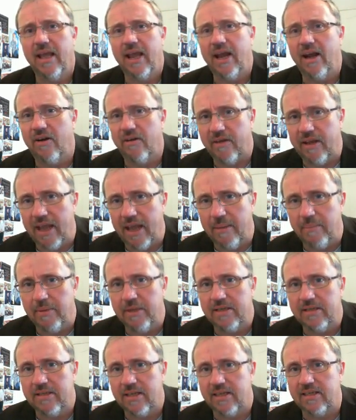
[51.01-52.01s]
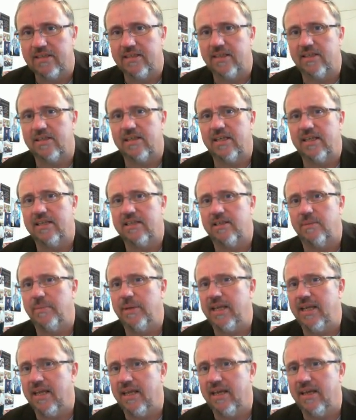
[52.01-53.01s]
Harold Camping says this is the
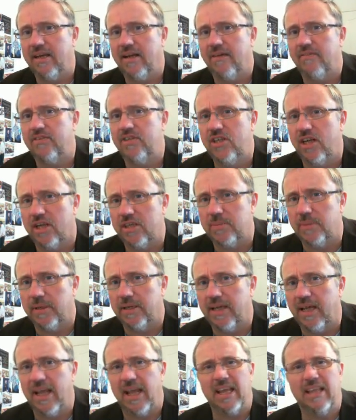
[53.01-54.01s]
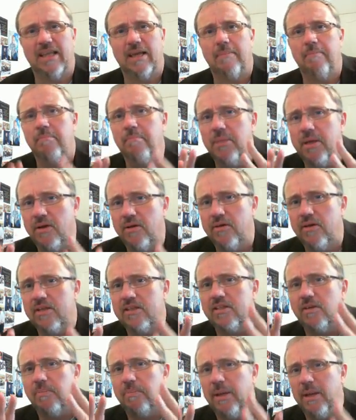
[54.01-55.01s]
beginning of Judgment Day and that
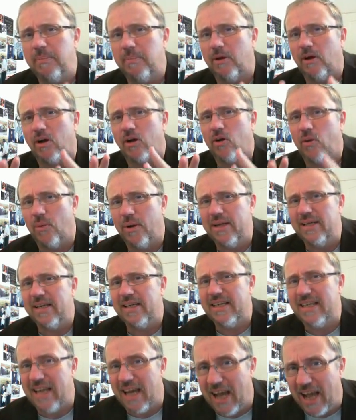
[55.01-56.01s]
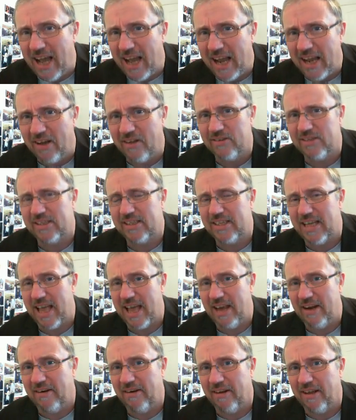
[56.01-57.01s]
millions of people are going to die on
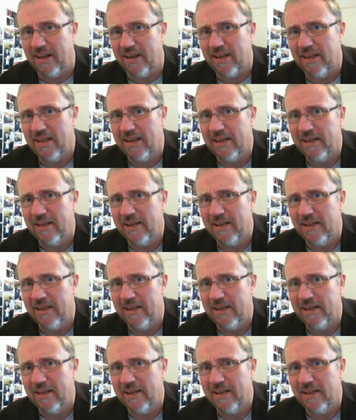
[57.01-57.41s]
Saturday.